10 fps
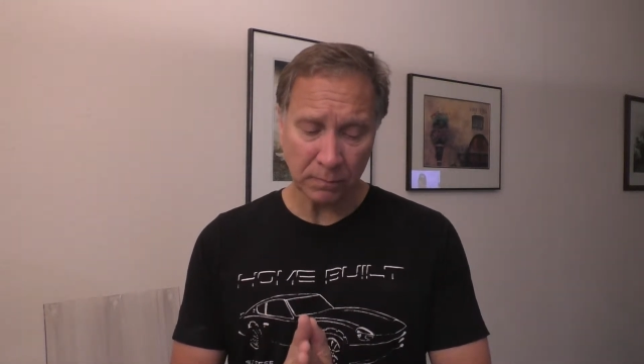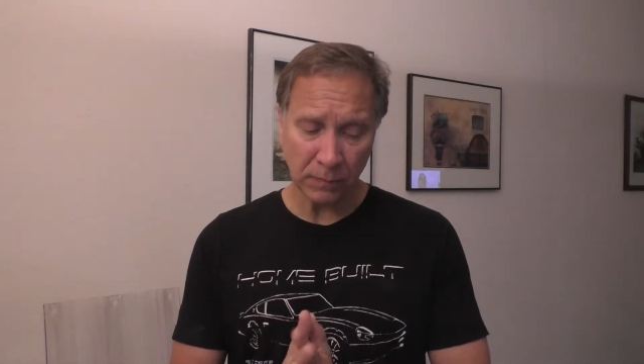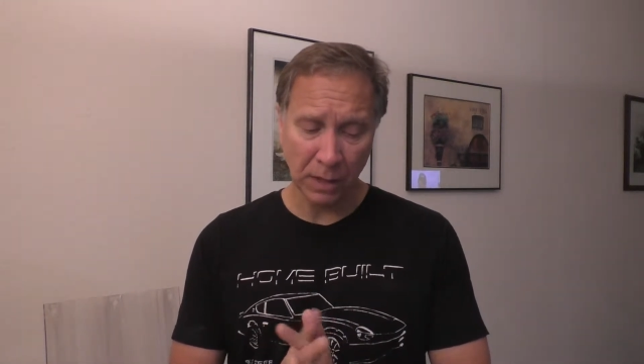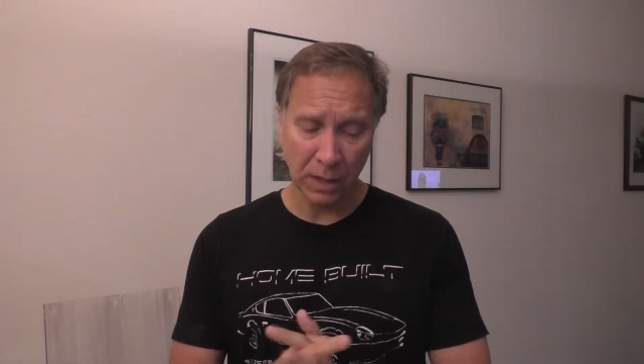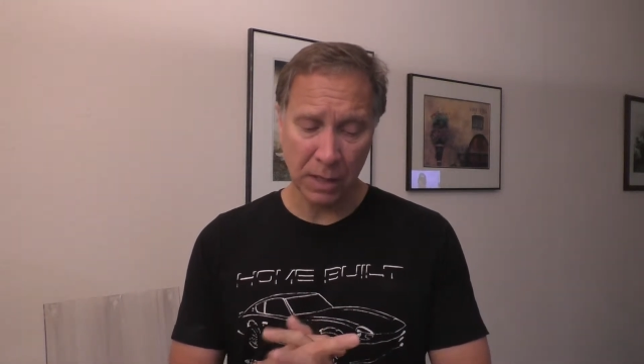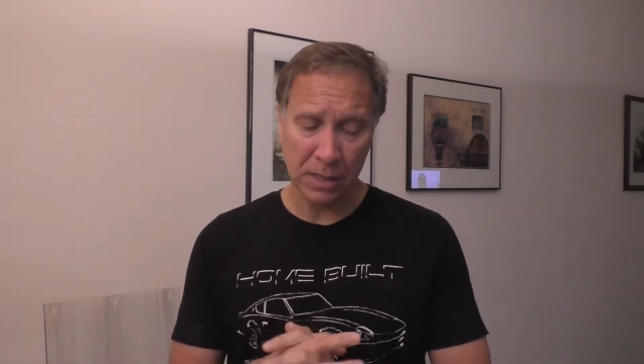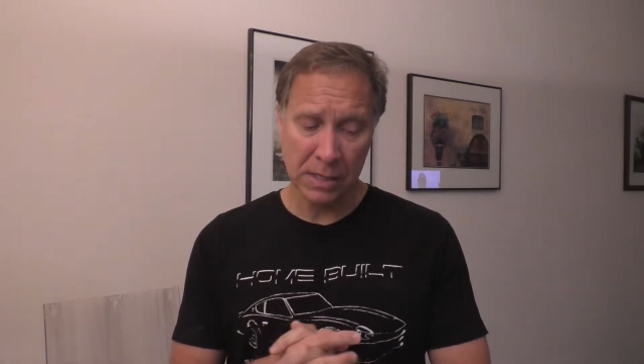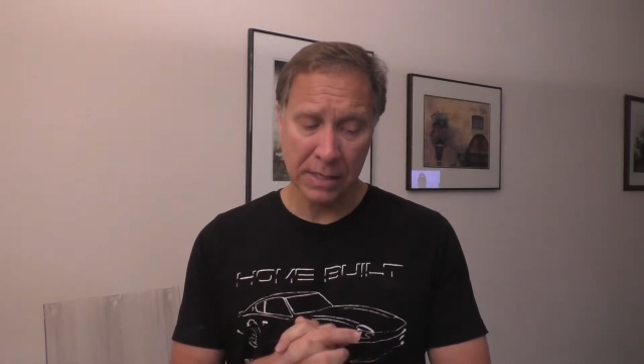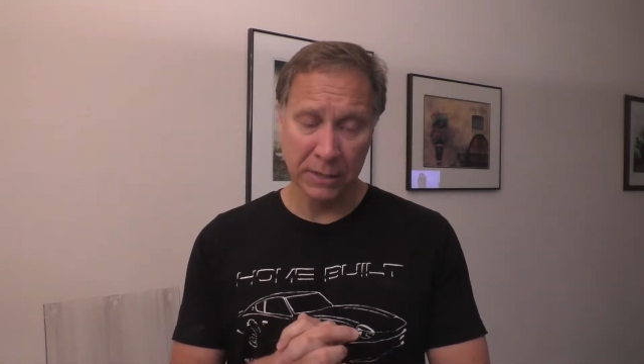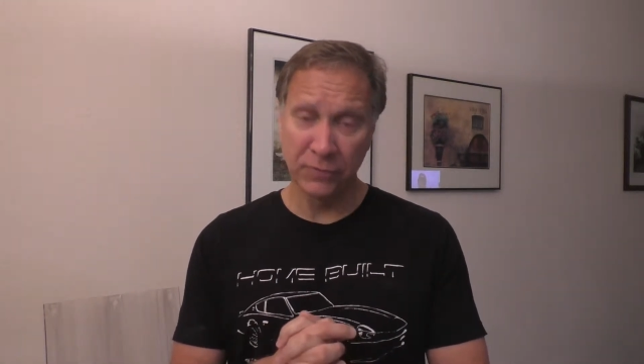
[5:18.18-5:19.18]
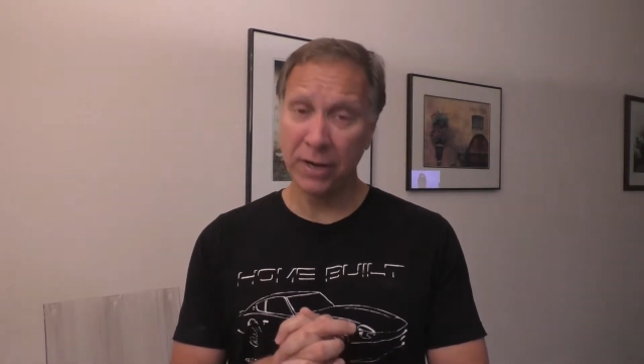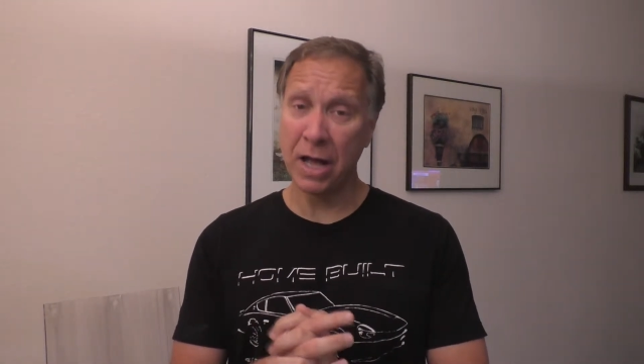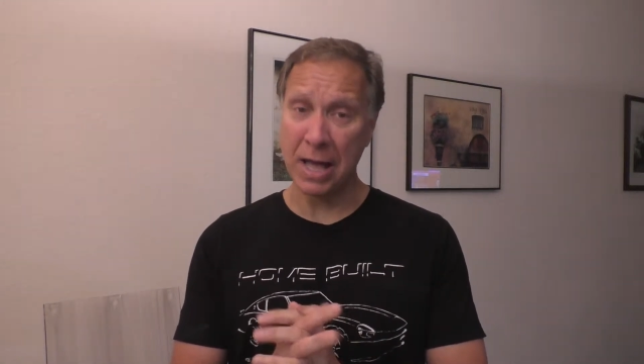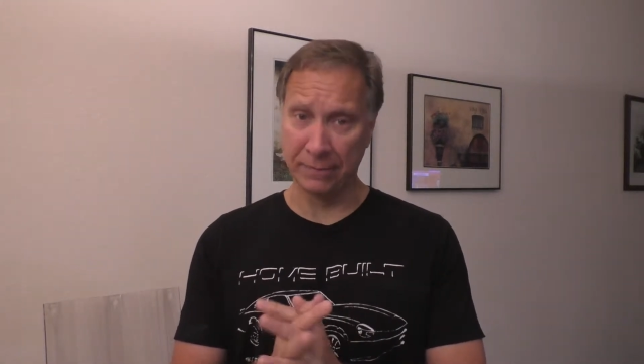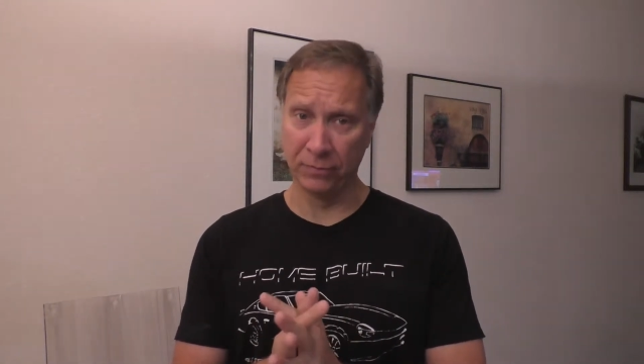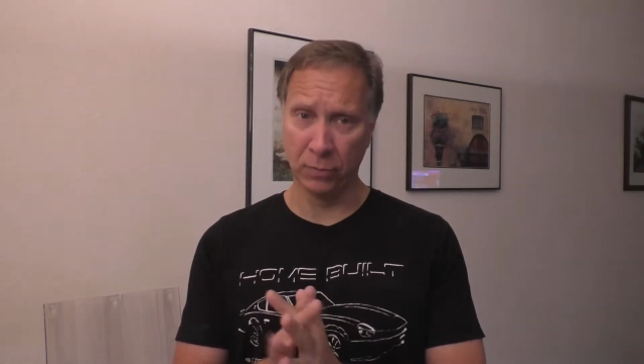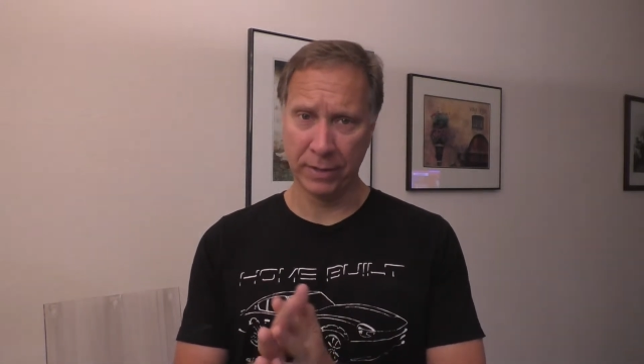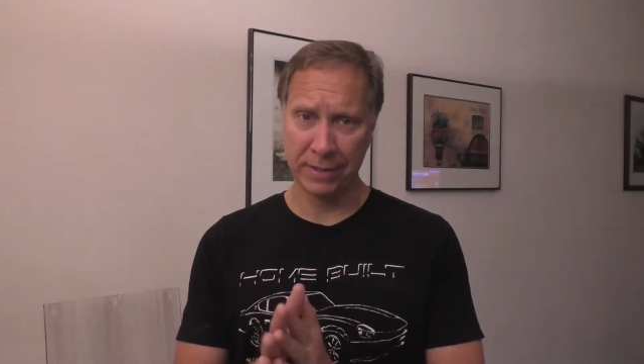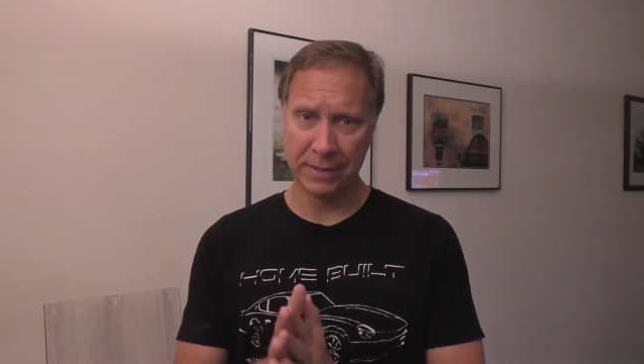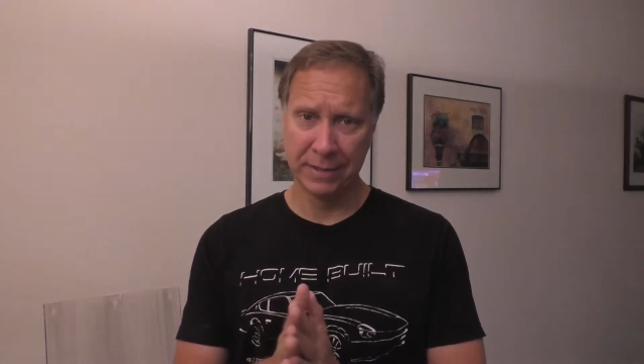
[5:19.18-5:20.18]
It's very hot in
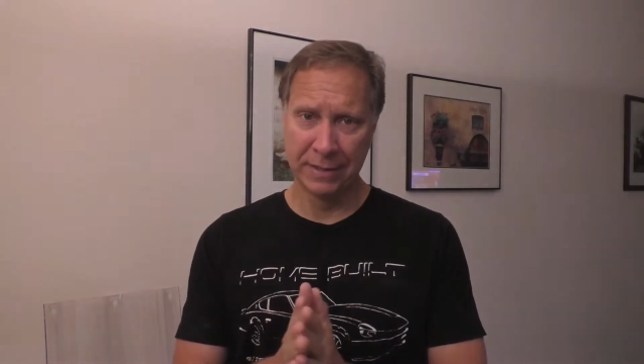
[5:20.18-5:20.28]
Florida.